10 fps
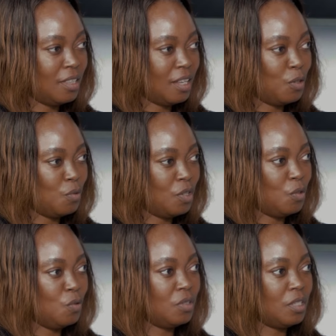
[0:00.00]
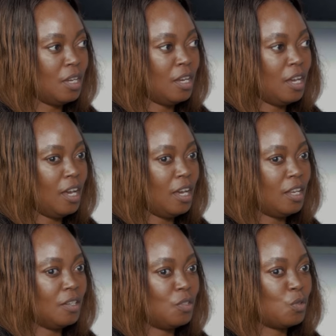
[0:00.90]
that we use,
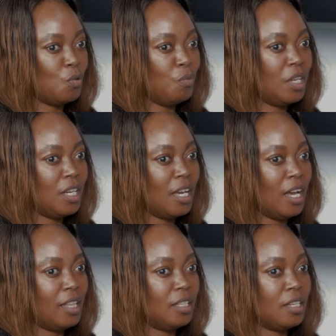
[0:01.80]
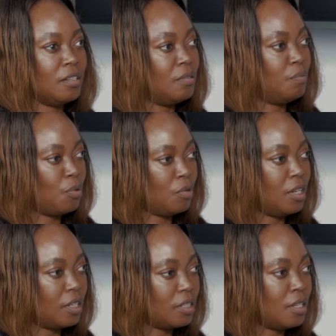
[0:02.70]
and so many other
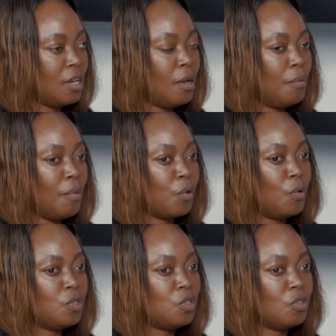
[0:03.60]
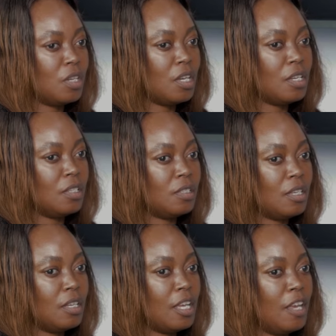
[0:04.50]
products. My question is
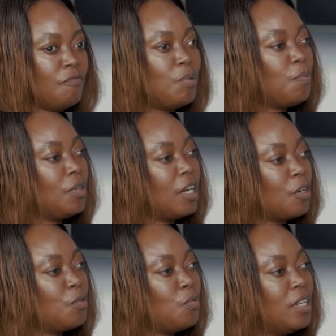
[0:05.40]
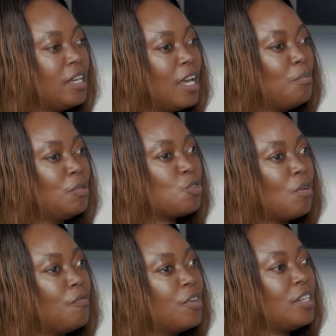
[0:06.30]
if people are not really able to
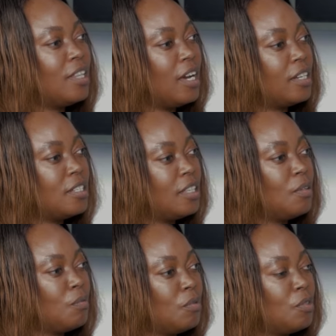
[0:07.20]
avoid that, then